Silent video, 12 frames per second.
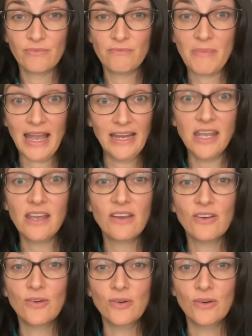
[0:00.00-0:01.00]
panic
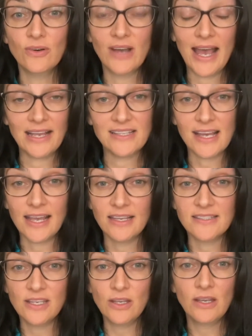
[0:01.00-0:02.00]
or
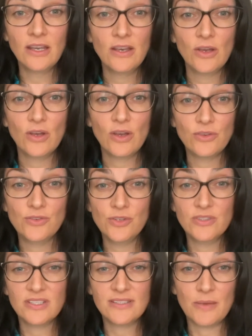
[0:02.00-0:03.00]
anxiety due
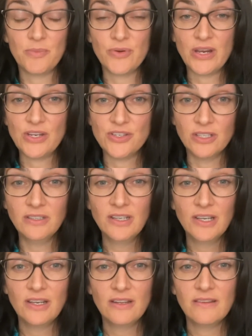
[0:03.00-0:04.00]
to separation,
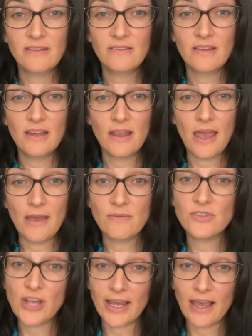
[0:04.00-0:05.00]

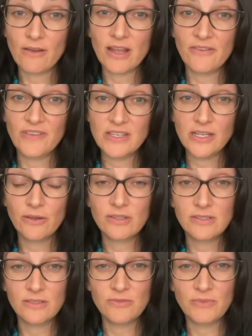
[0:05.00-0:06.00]
check out that video
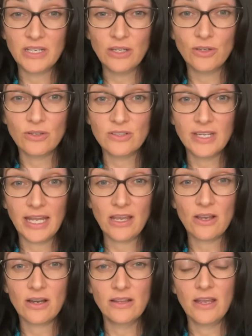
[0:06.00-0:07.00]
because there's a really good
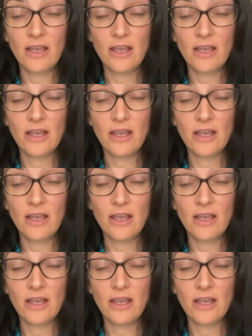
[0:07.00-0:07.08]
link on the